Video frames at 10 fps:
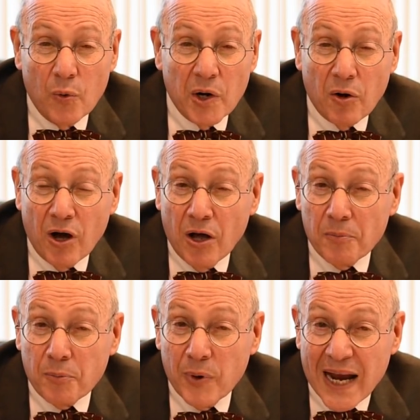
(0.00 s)
we're all
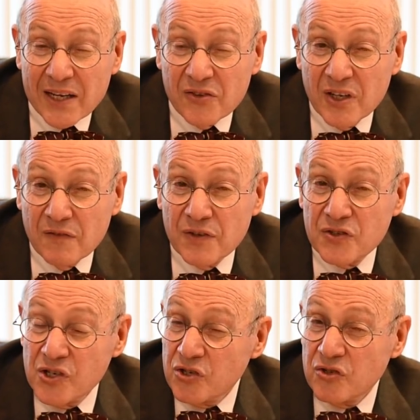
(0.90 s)
practicing
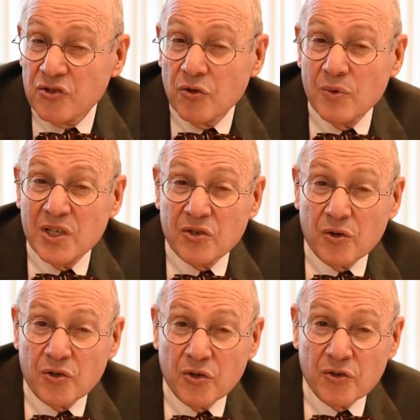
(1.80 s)
physicians or
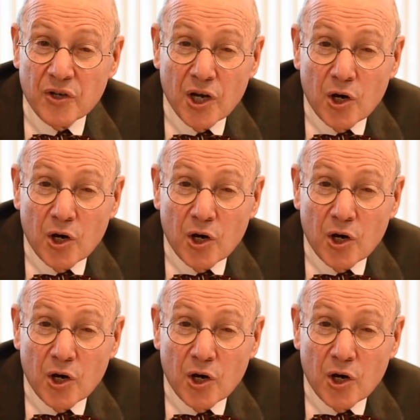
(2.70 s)
researchers.